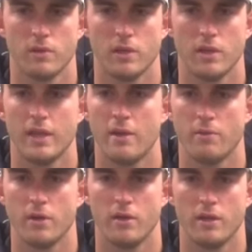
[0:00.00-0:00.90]
in
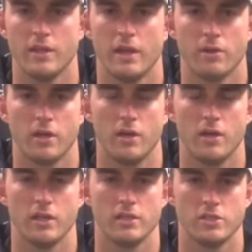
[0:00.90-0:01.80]
that
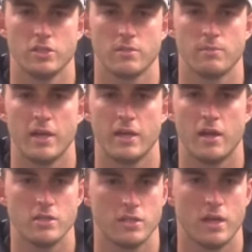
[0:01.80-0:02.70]
regard is just my
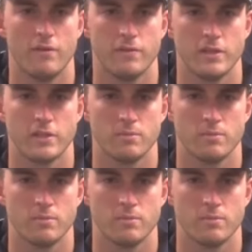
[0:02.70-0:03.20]
knowledge of the offense,